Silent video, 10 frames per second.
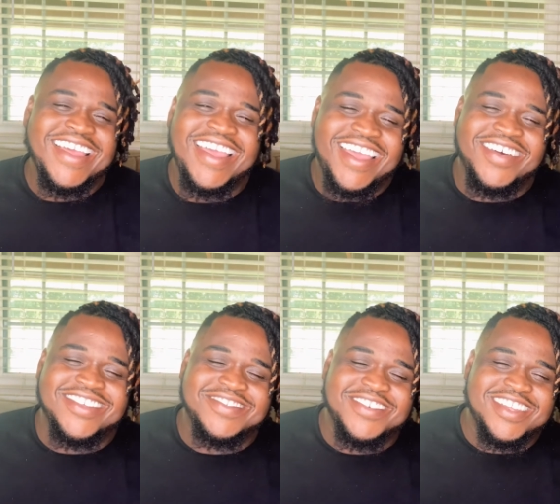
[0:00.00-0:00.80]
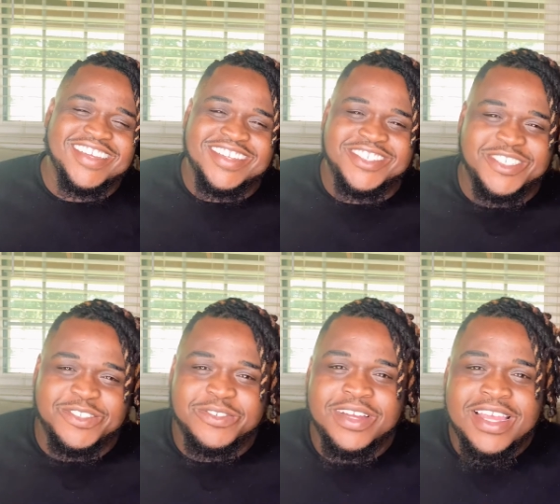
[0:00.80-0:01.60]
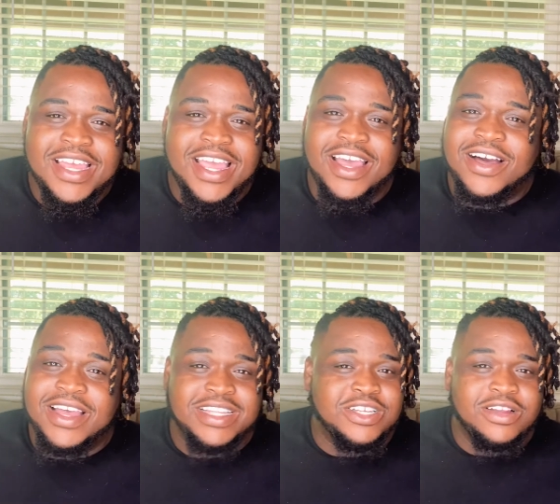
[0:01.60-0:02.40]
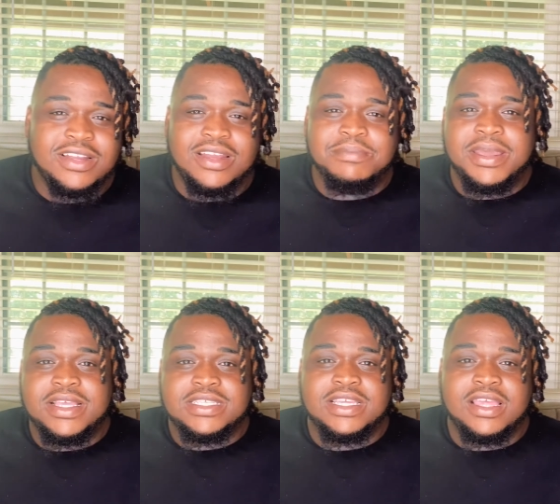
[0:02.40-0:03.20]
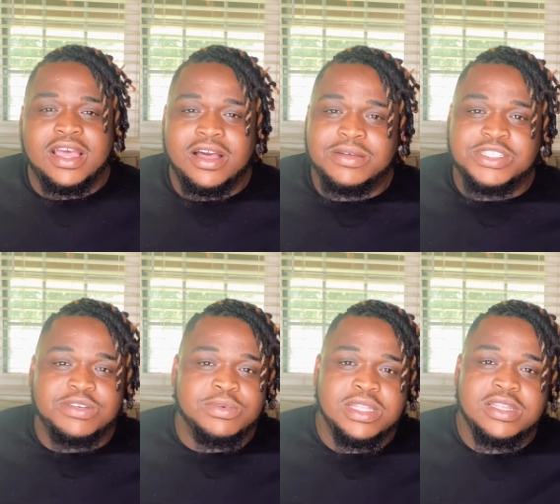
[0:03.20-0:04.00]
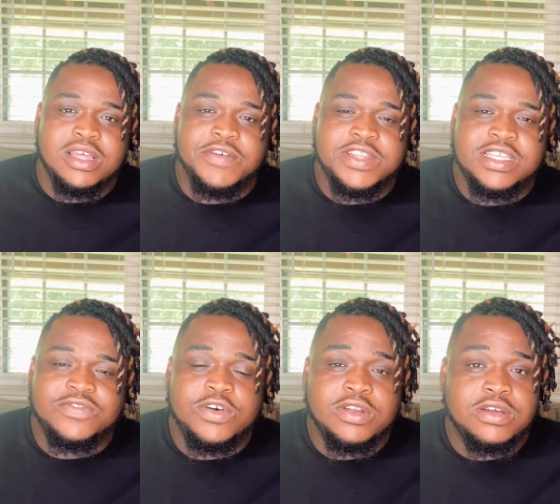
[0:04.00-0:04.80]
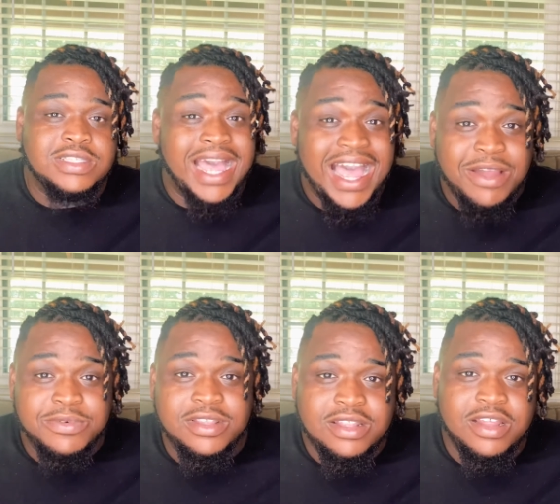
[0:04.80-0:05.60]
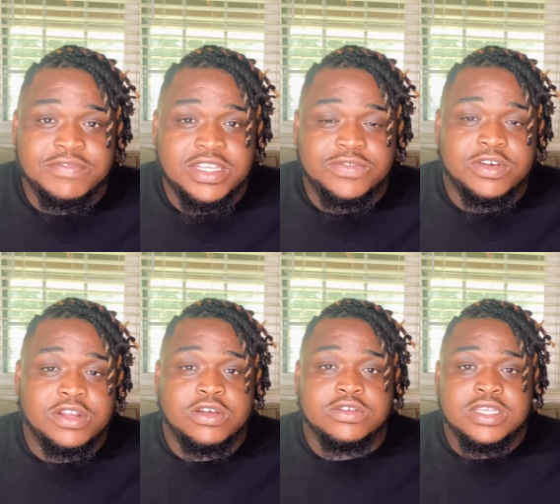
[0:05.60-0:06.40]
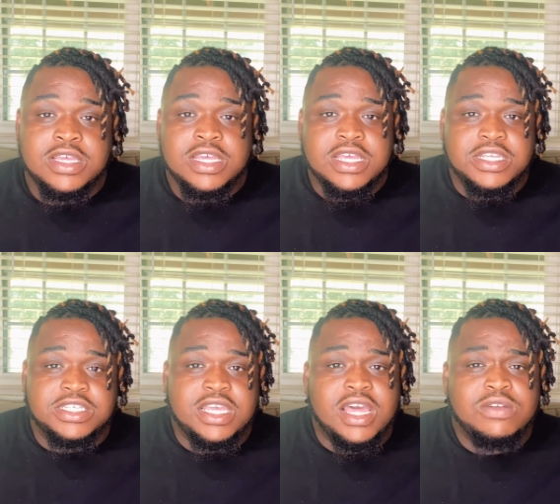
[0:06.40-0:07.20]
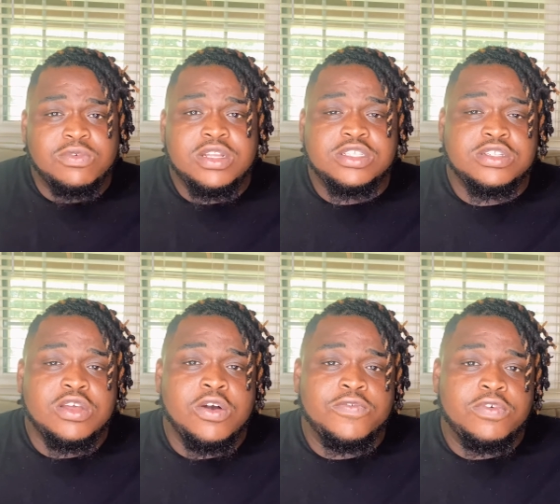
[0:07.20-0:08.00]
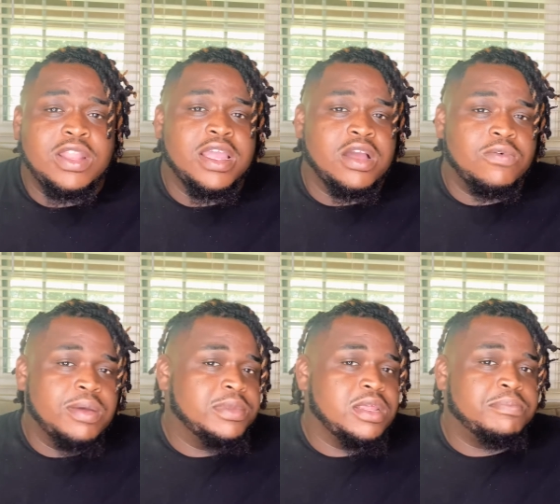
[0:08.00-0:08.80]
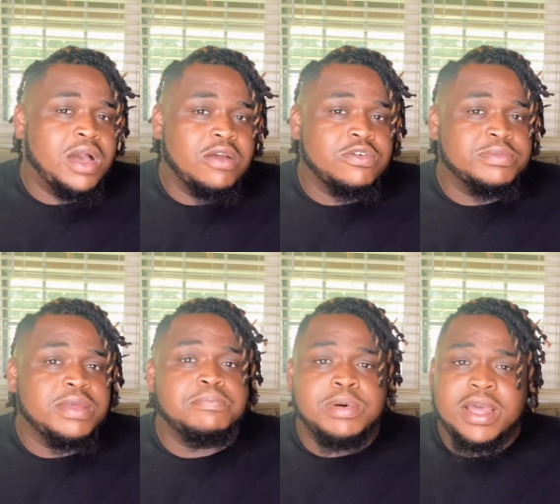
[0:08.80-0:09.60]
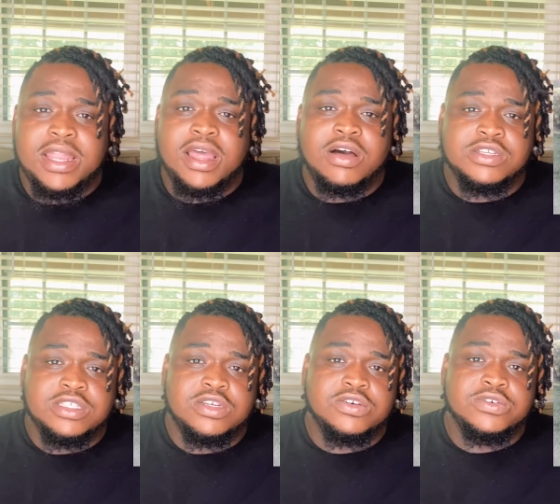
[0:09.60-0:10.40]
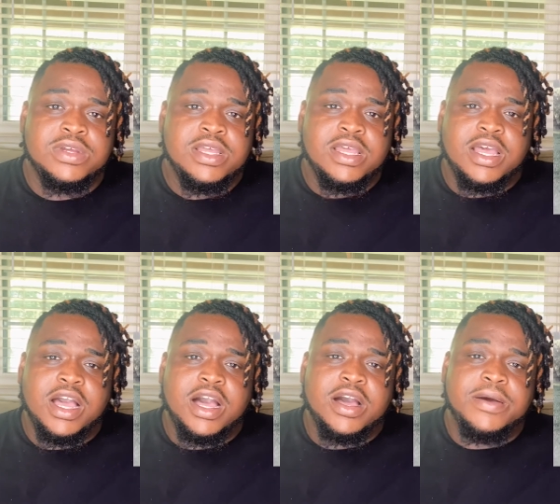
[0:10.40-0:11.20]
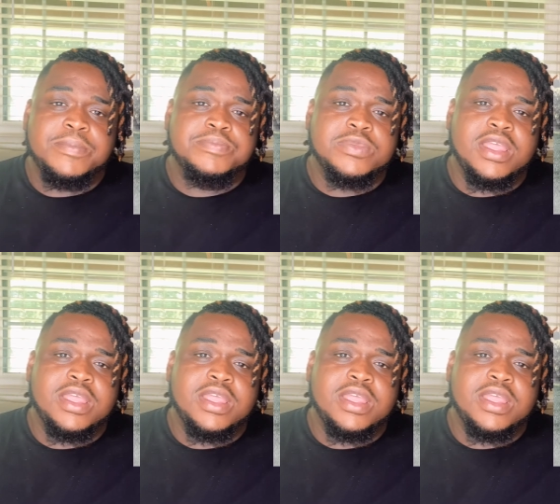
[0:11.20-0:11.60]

it was a really good shoot. Uh, it turned out amazing. Uh, she really loved these photos. I really love these photos. She kind of wanted to go for like a women empowerment, but also um,